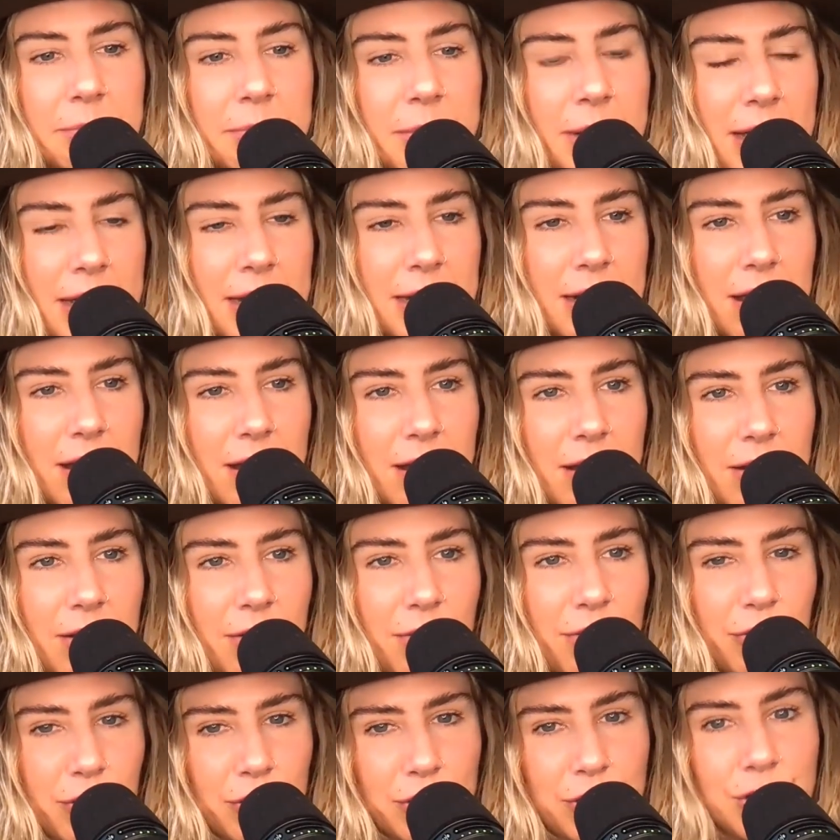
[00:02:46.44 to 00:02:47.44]
But
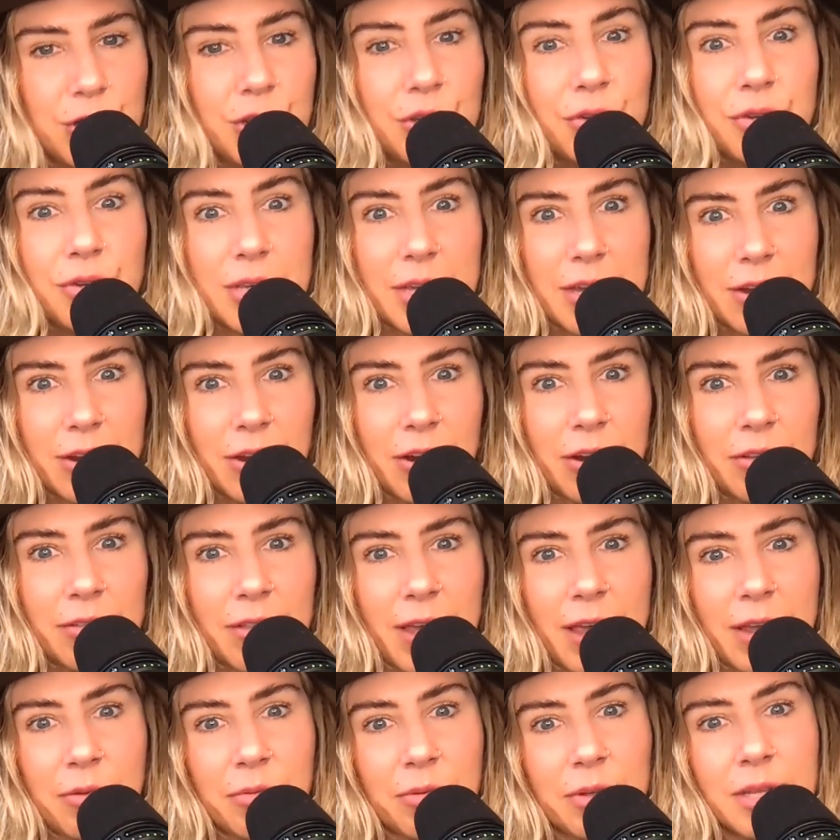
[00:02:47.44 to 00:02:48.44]
for New Year,
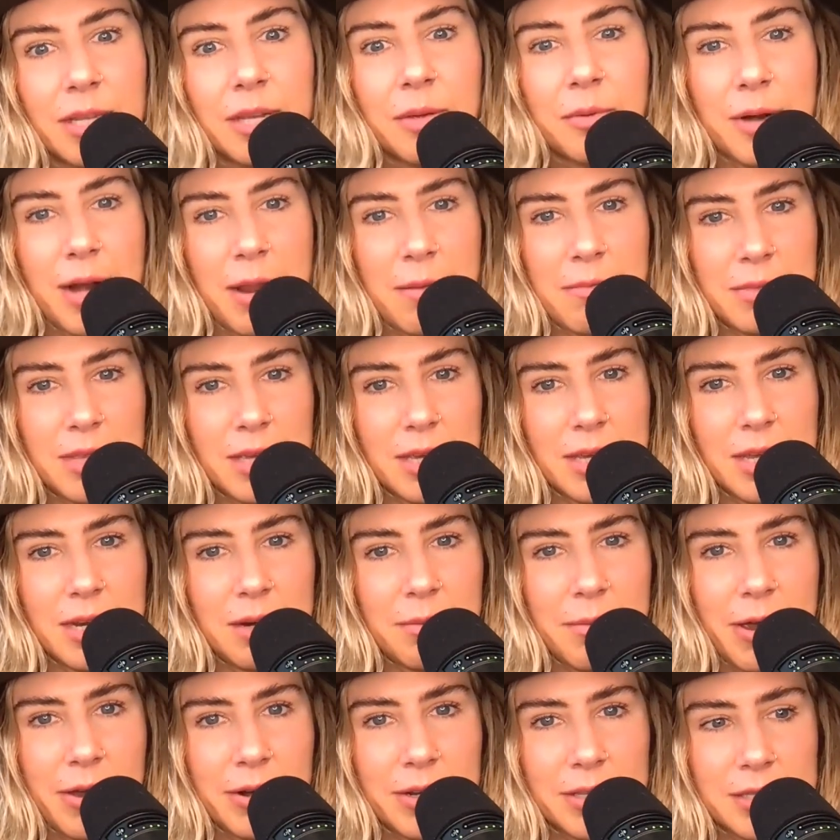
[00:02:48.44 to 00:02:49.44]
like, really what I'm
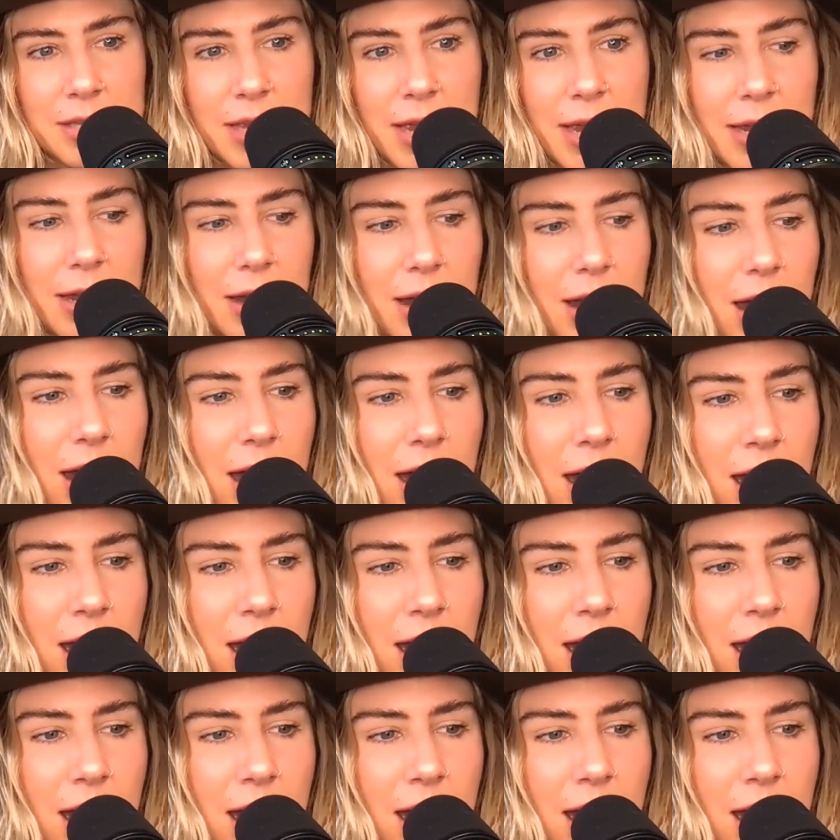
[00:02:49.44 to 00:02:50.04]
thinking about is like,